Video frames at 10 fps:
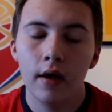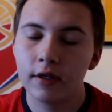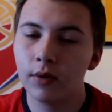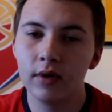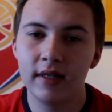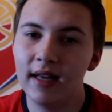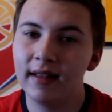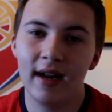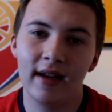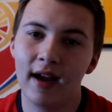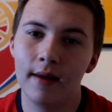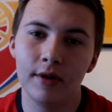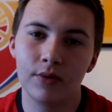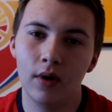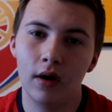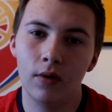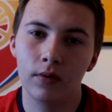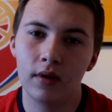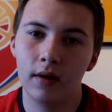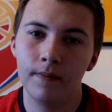towards the end of that game as
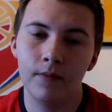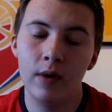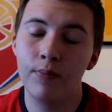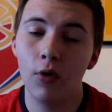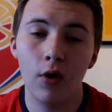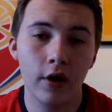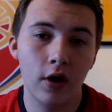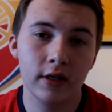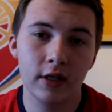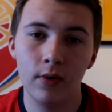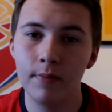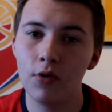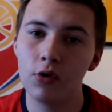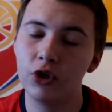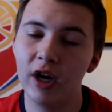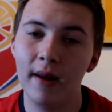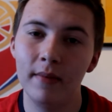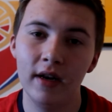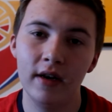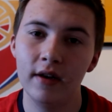well, we brought on Ozil, we brought on
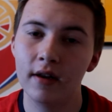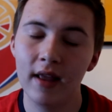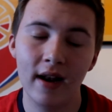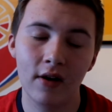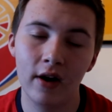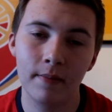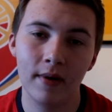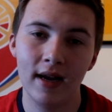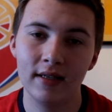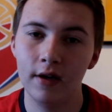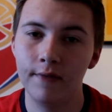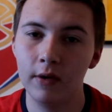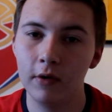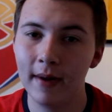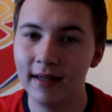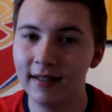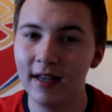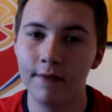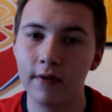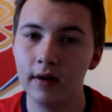Chamberlain, and they're the kind of players that you think would make the
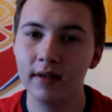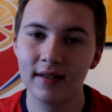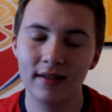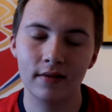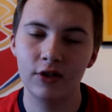difference.